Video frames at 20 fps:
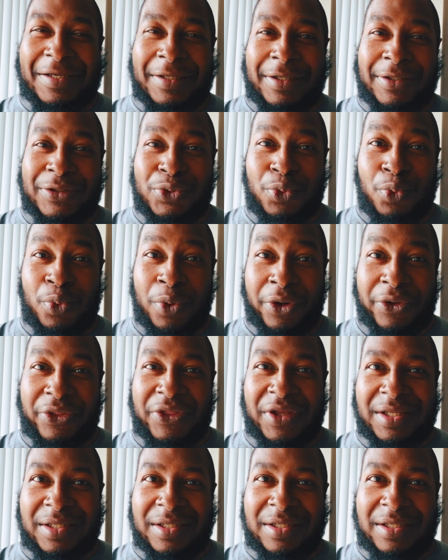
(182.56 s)
is worth
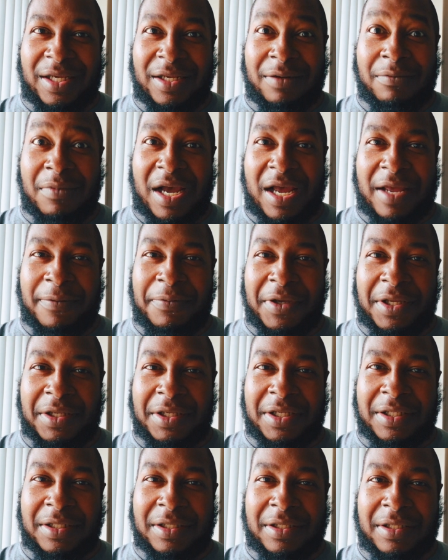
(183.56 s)
it, in my
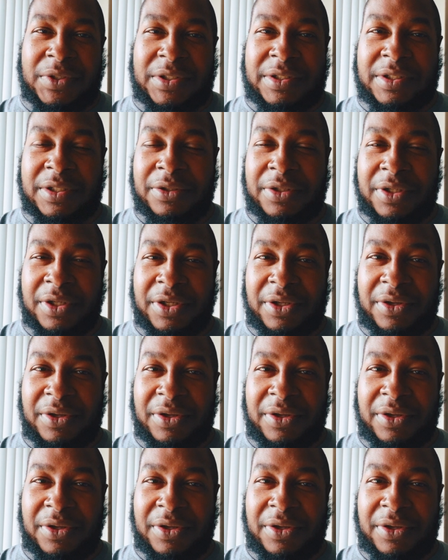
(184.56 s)
opinion. So there